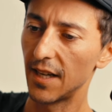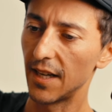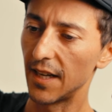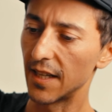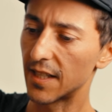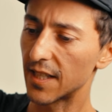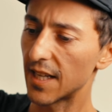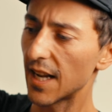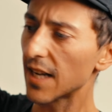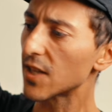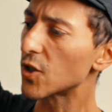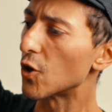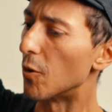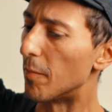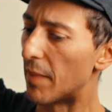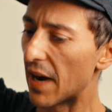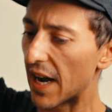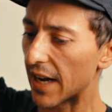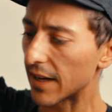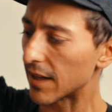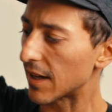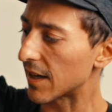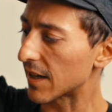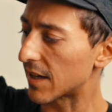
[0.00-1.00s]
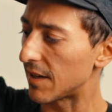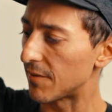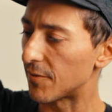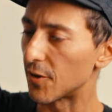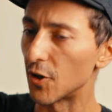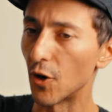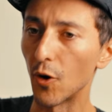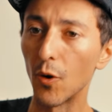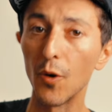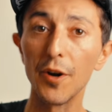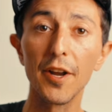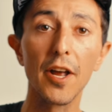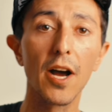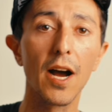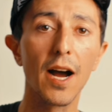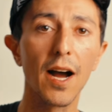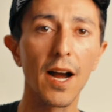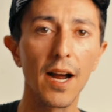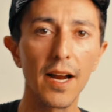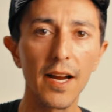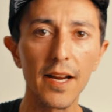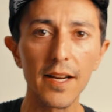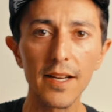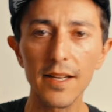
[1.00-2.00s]
it's not so bad like if you're on a
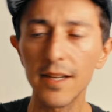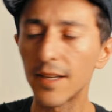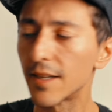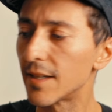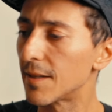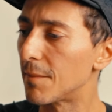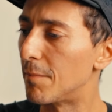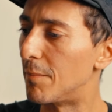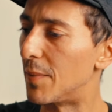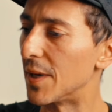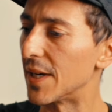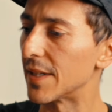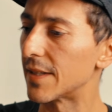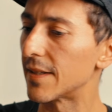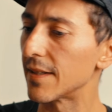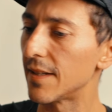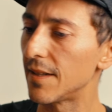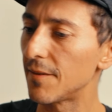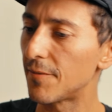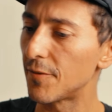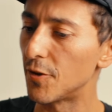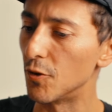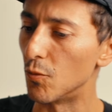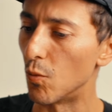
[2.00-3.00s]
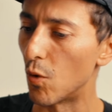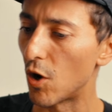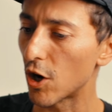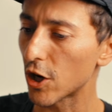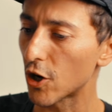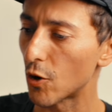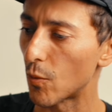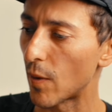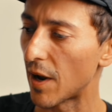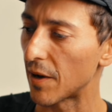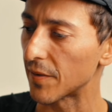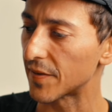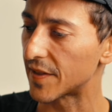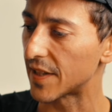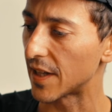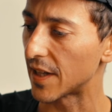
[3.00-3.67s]
hike, but if you walk around